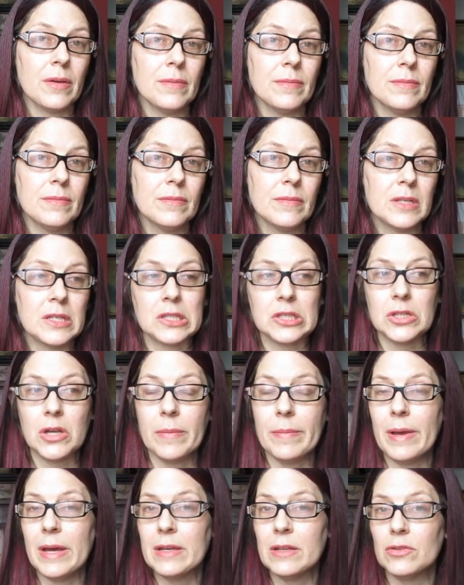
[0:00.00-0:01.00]
them. That's
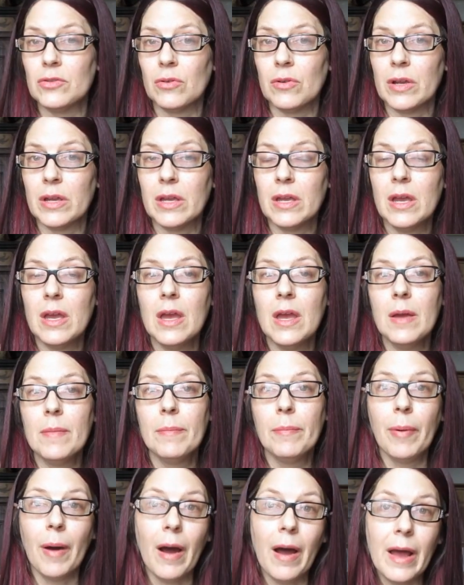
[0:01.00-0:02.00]
not mandatory.
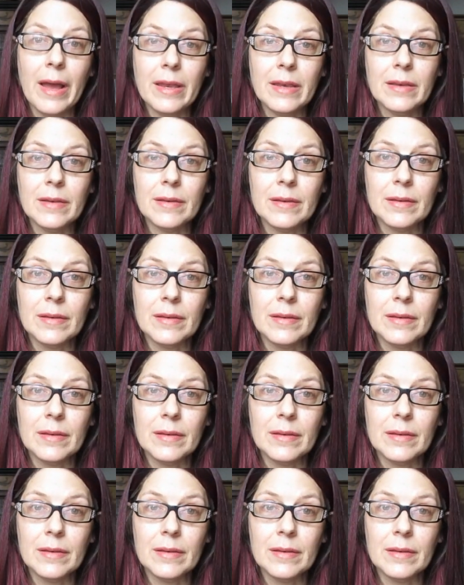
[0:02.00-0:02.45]
But